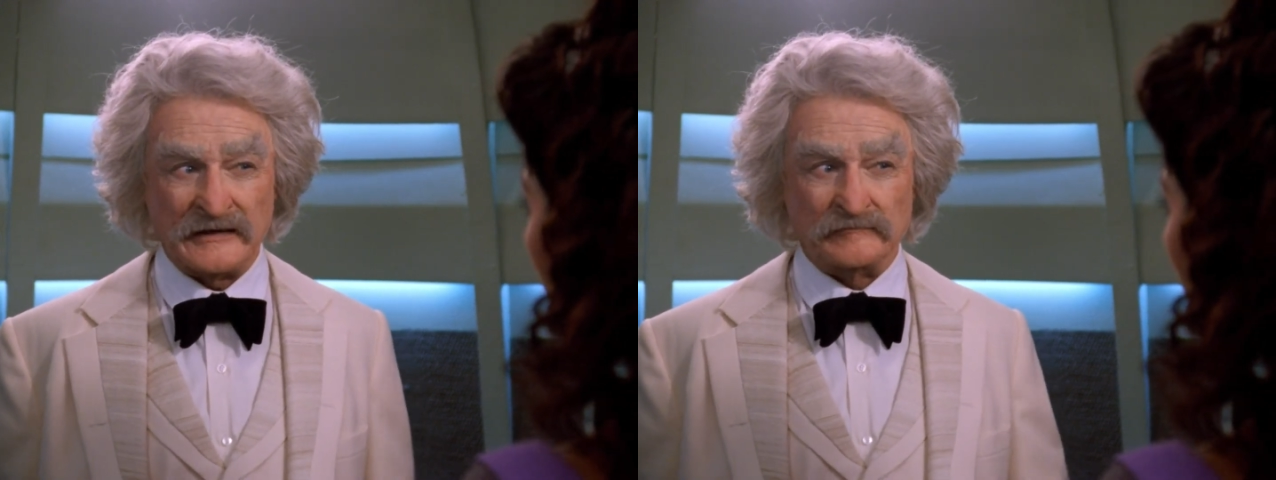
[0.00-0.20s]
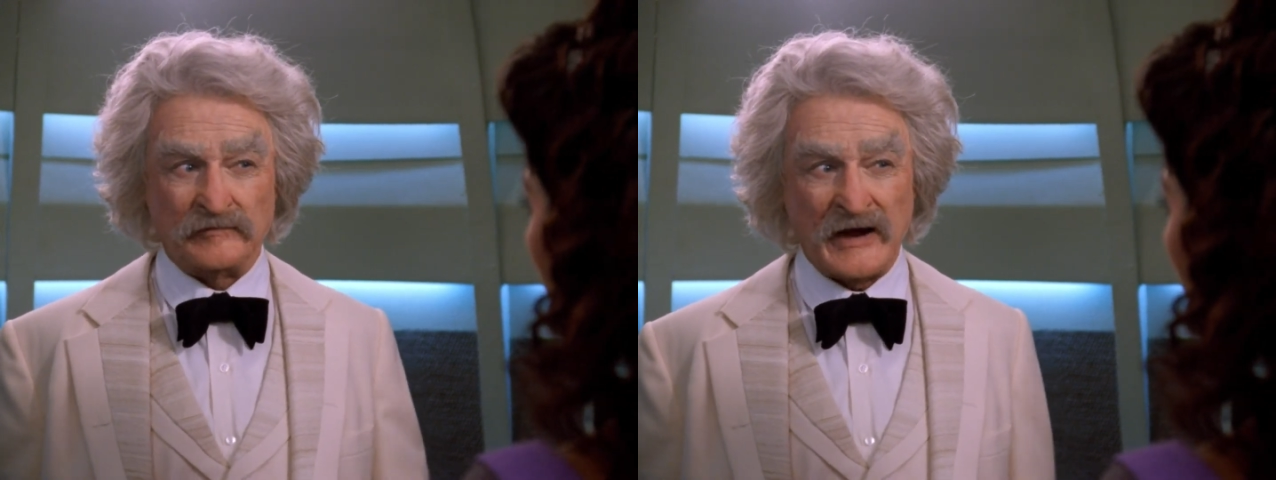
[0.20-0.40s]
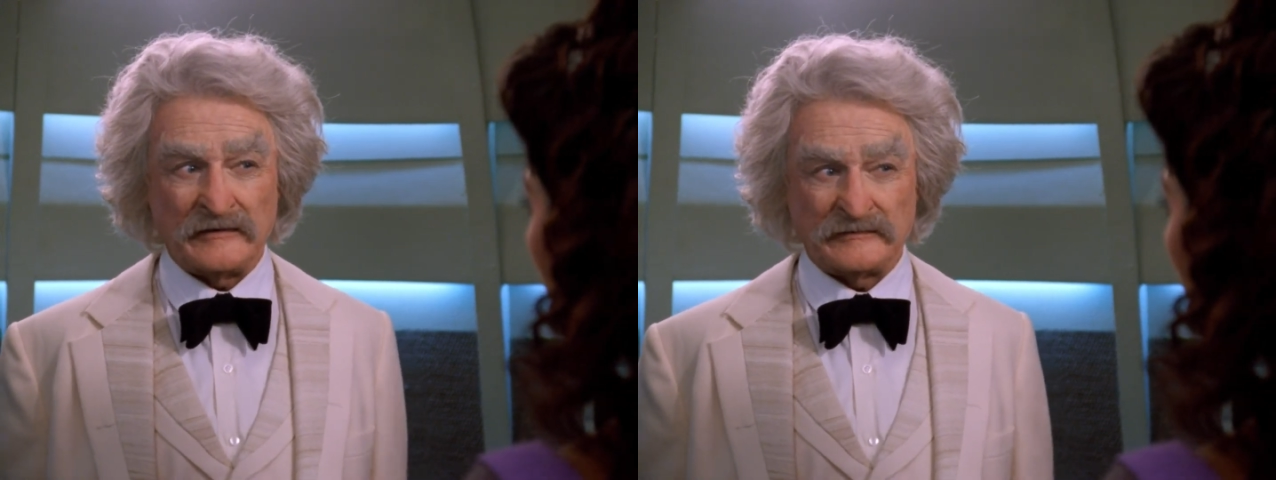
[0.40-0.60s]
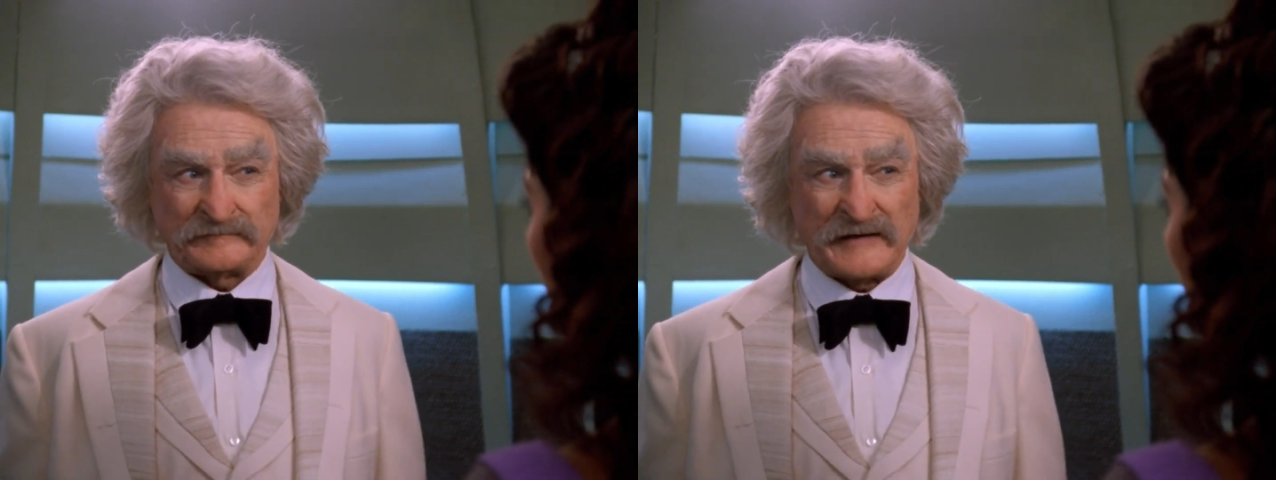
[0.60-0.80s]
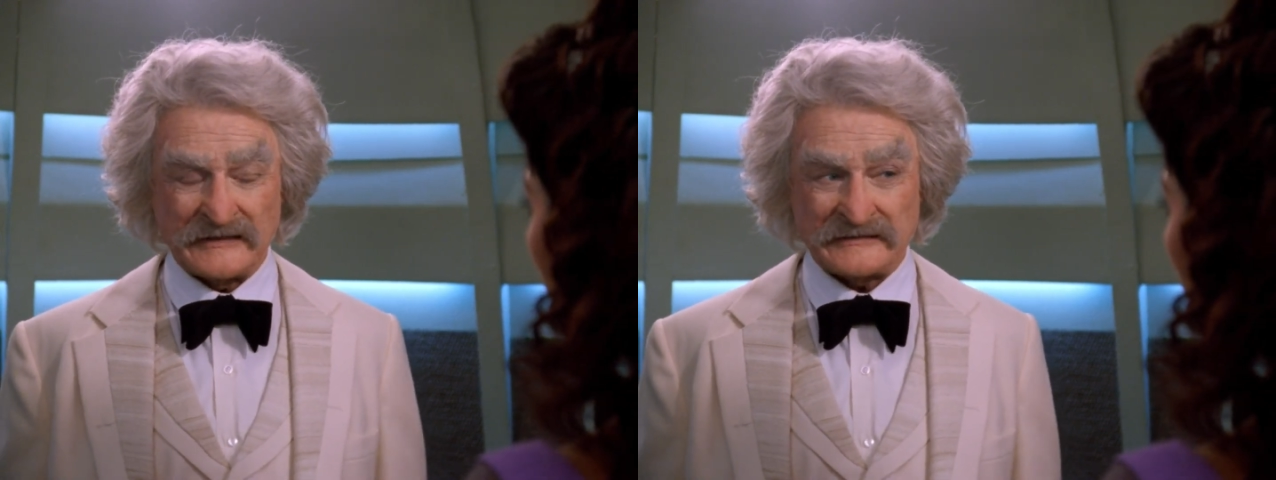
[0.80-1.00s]
and
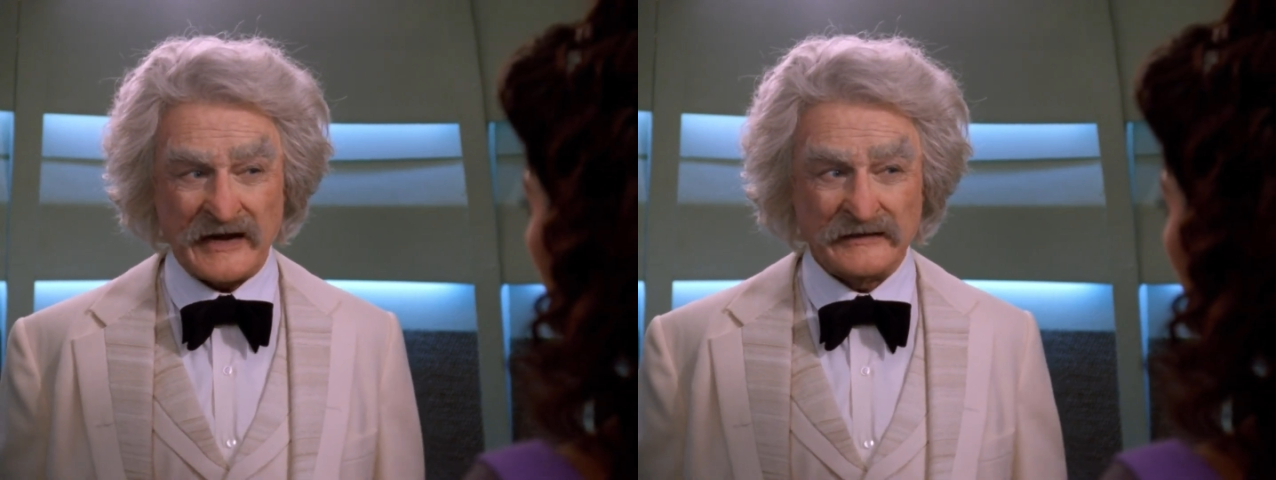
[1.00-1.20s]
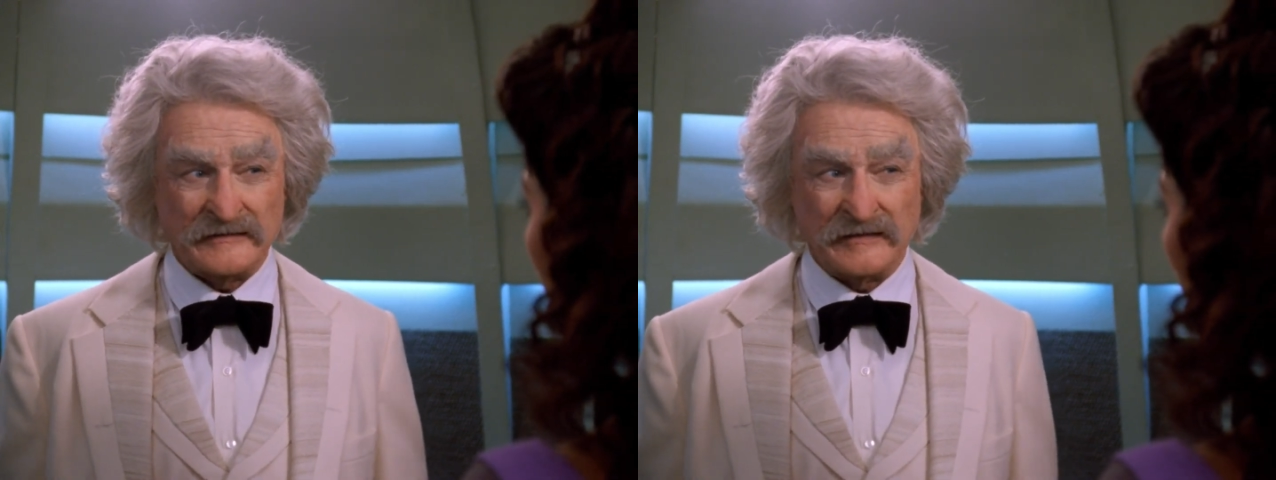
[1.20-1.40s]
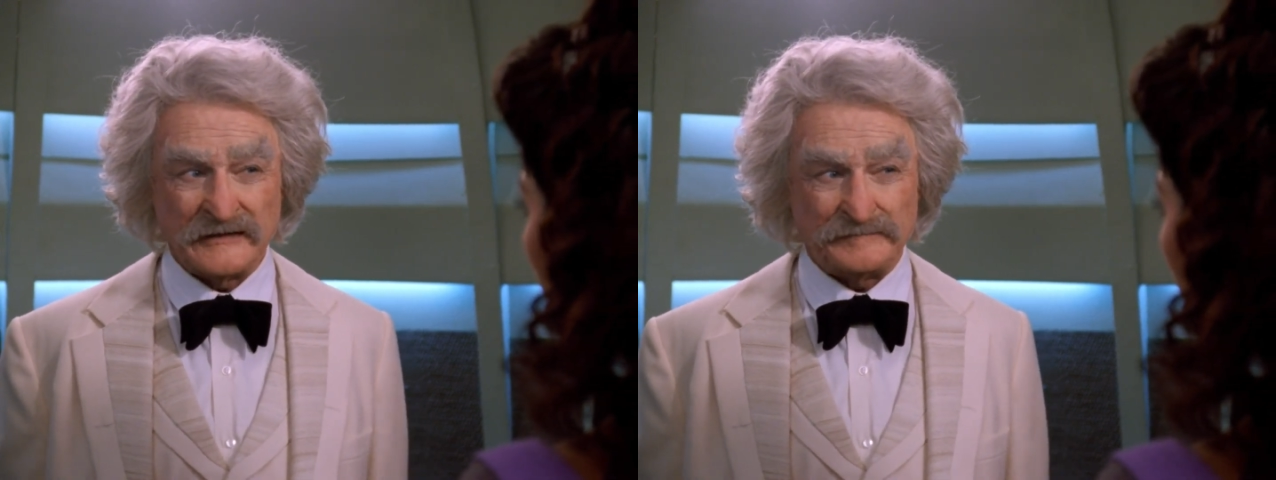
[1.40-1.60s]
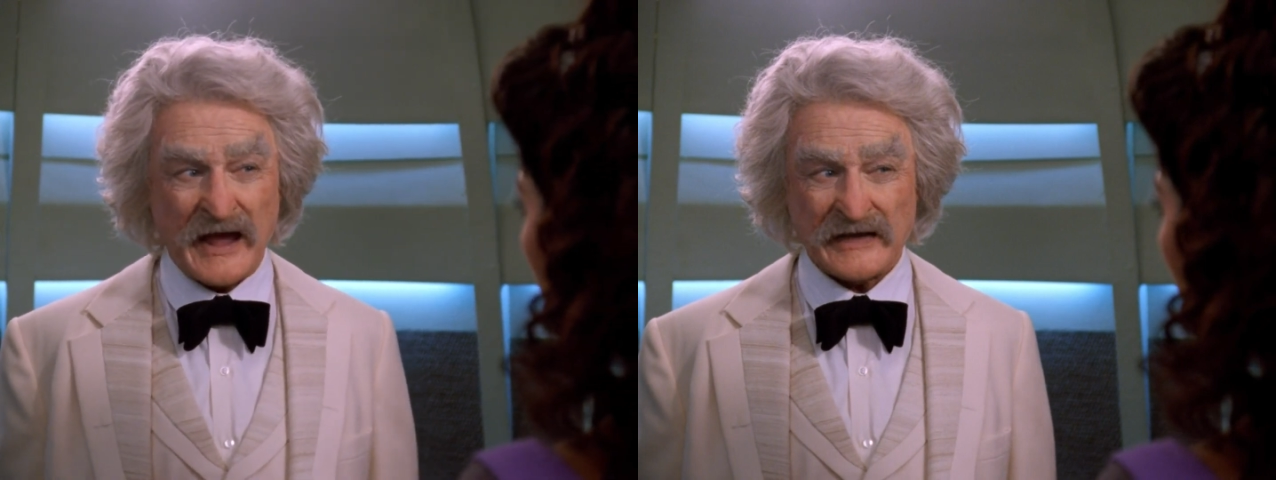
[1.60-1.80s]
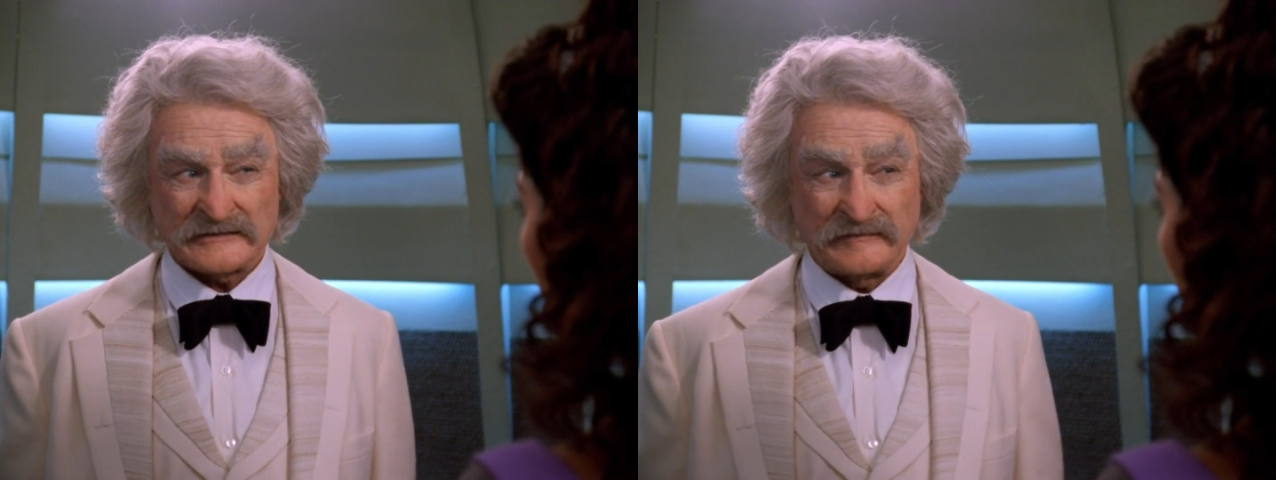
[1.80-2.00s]
wealth by standing on the
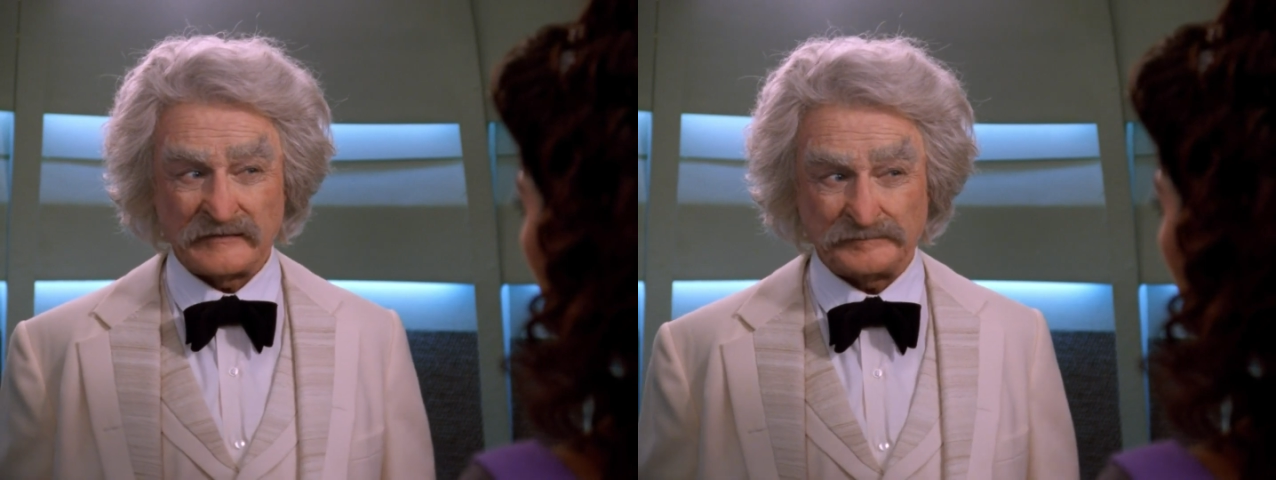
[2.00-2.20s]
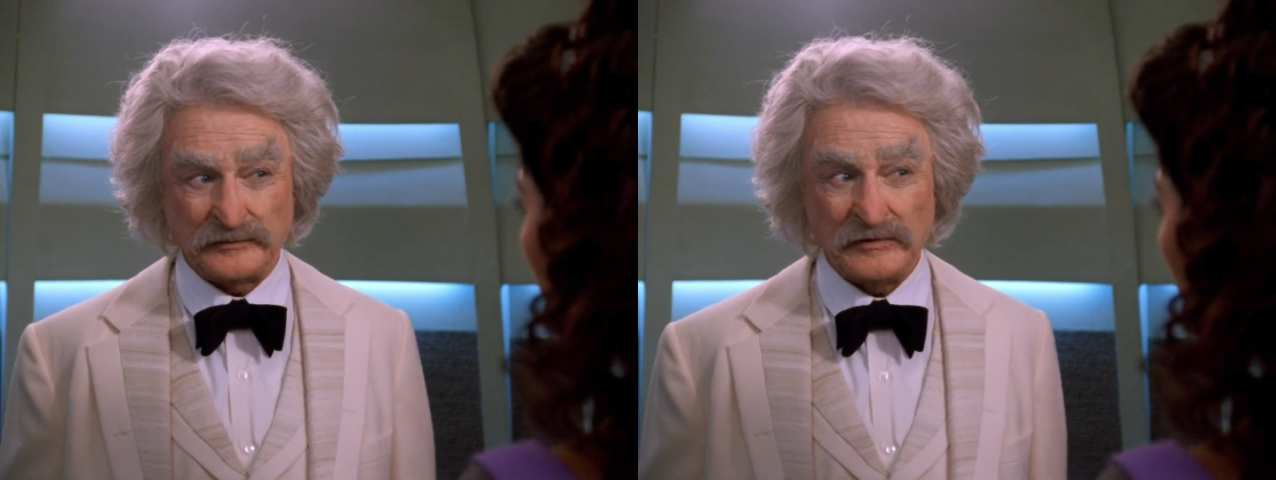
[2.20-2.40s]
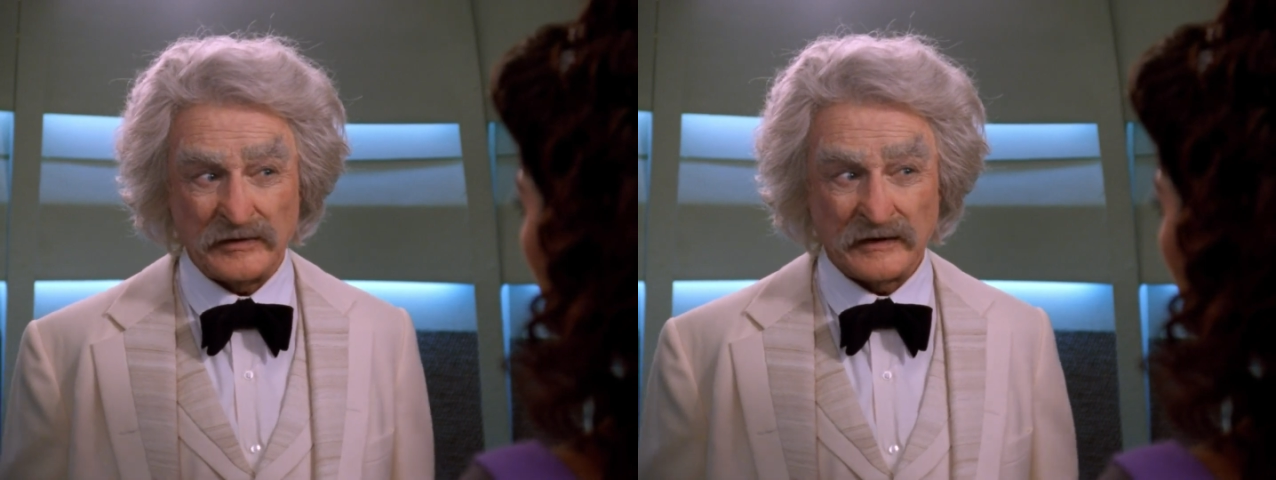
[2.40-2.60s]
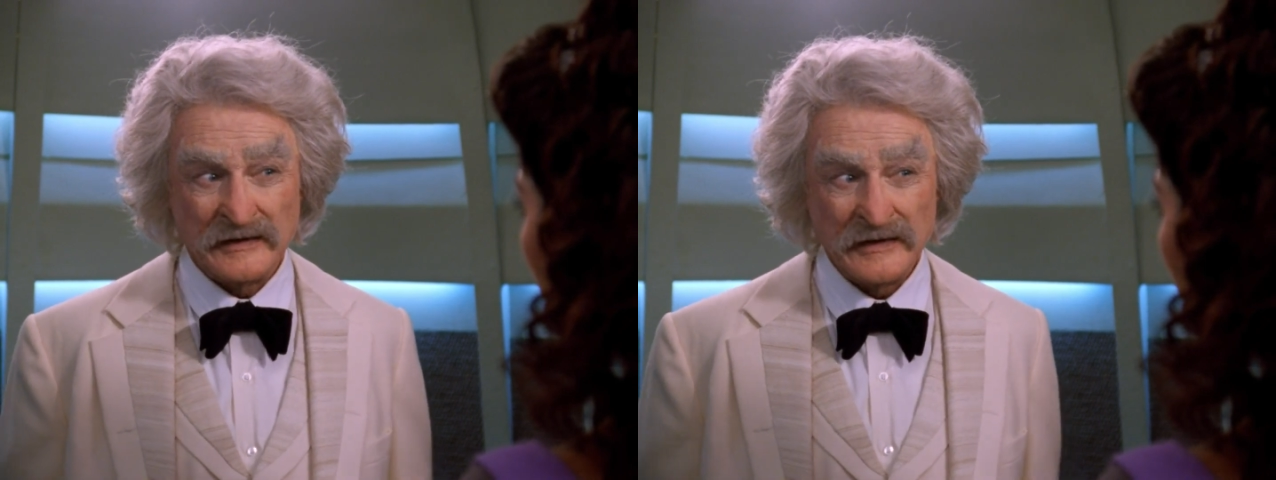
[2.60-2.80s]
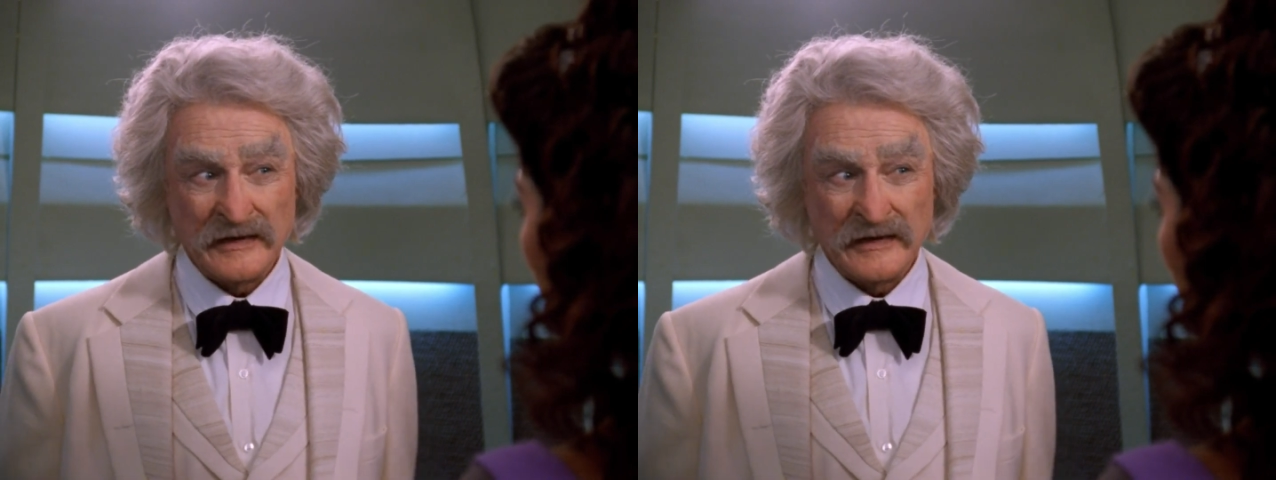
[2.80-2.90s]
backs of the poor,